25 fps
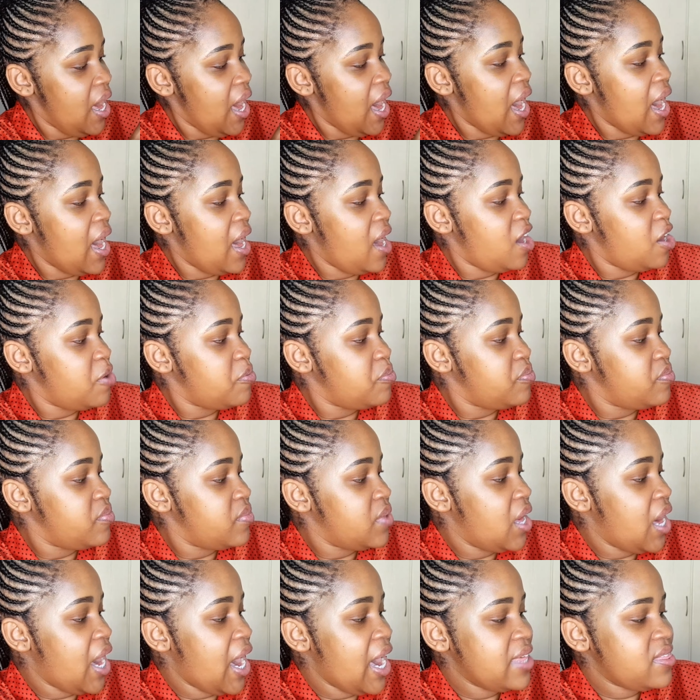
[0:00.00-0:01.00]

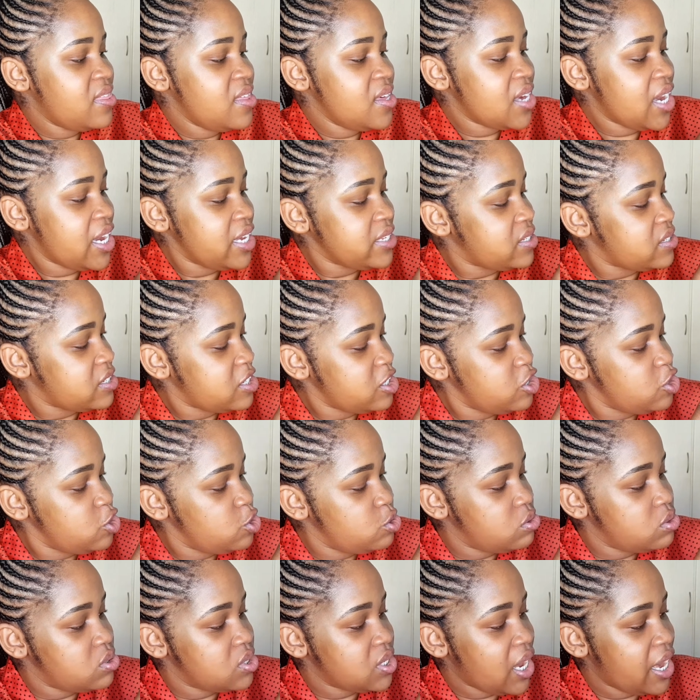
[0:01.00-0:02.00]
I think I didn't
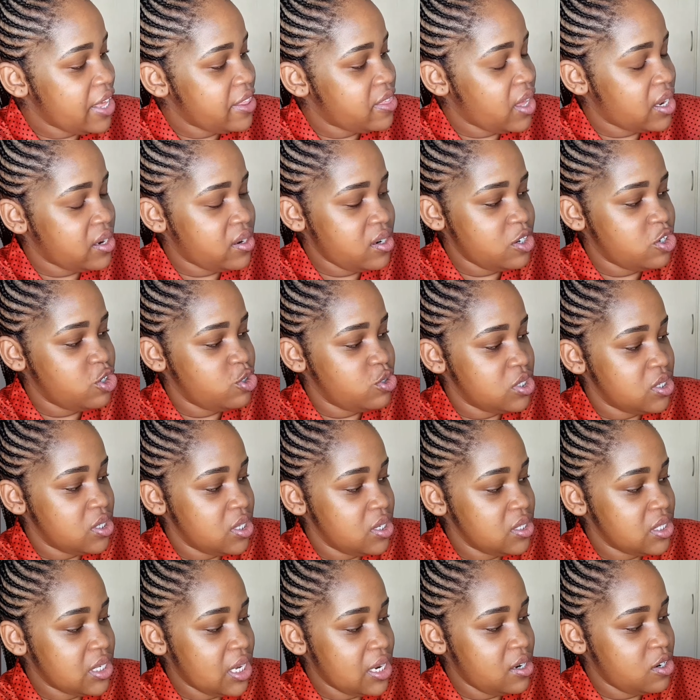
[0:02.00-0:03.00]
use
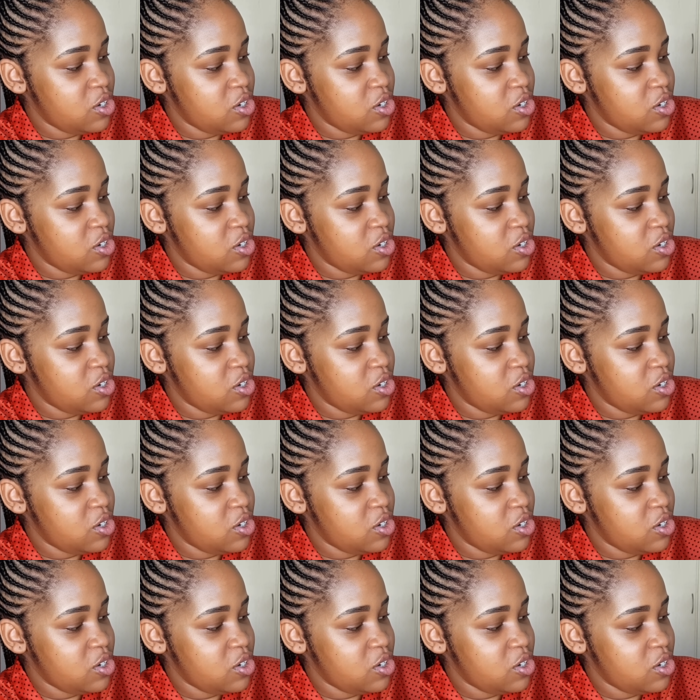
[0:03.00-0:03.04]
this,